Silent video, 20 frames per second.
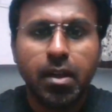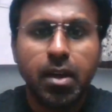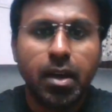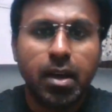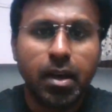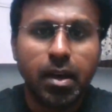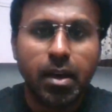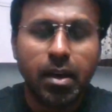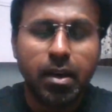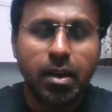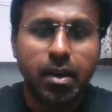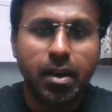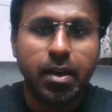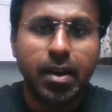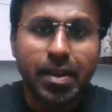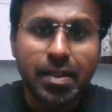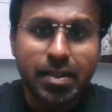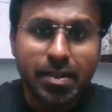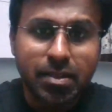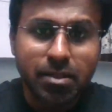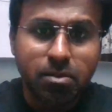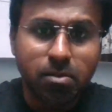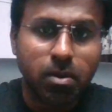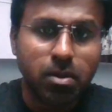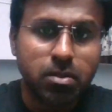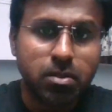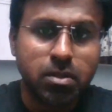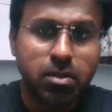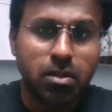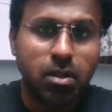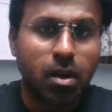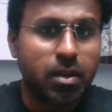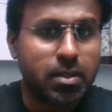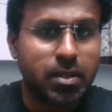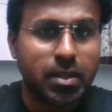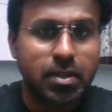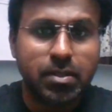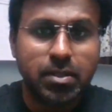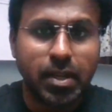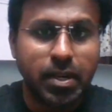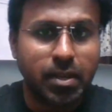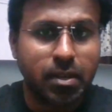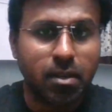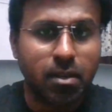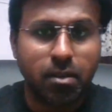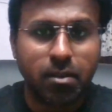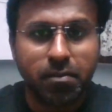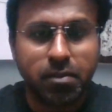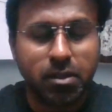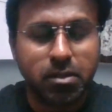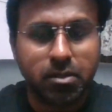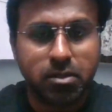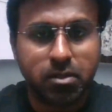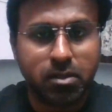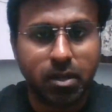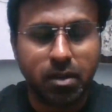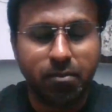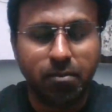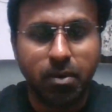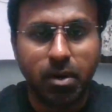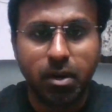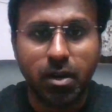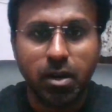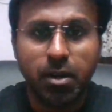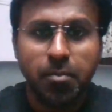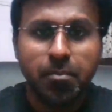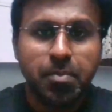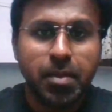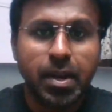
Earth was not the center of this world,